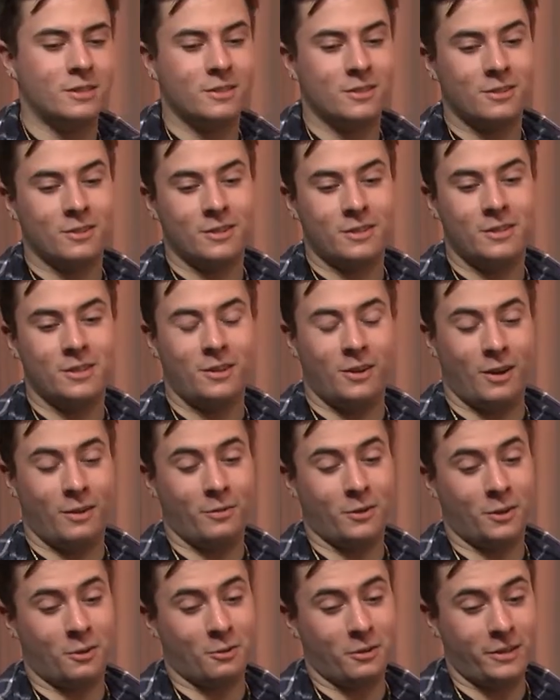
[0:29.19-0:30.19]
So I see you have a
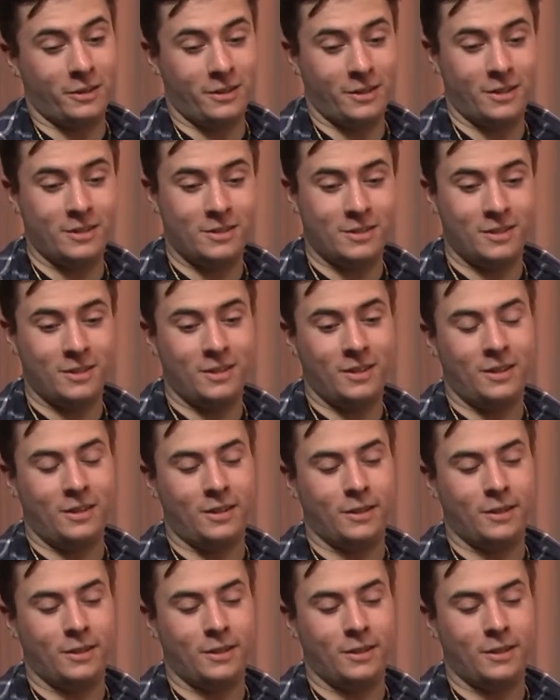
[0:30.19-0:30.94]
Green Day CD.